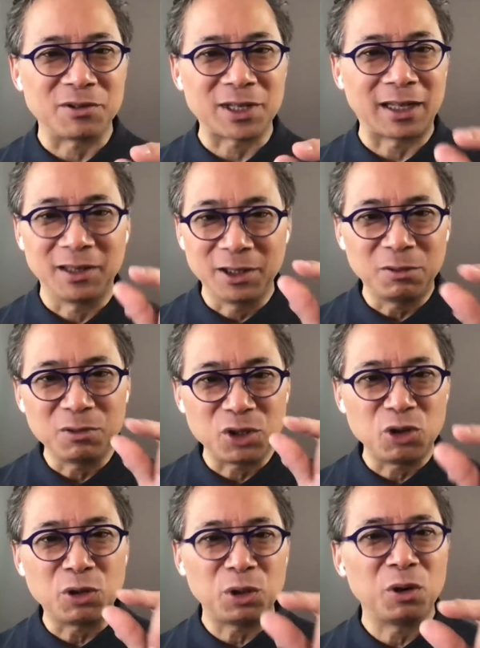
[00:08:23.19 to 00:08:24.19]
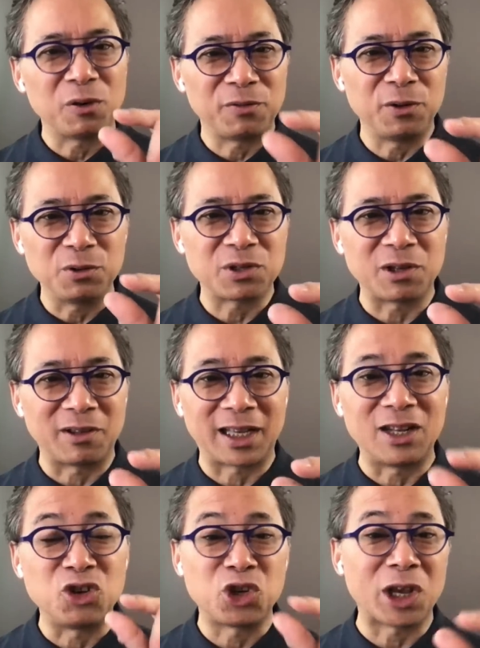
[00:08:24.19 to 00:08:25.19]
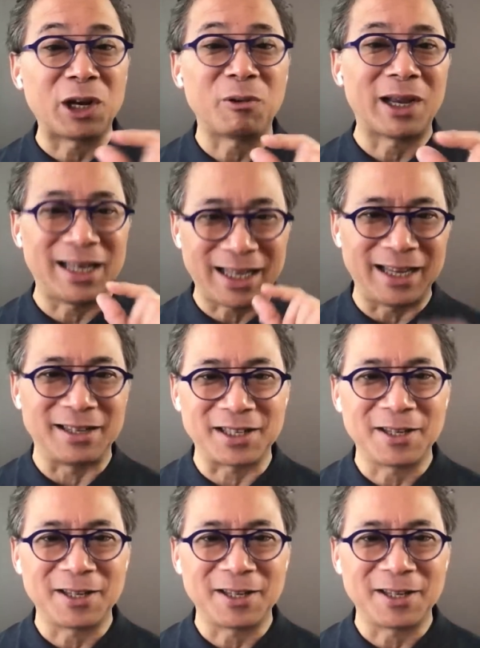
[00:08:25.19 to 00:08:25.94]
It's like a little nuclear fuel cell that can generate heat.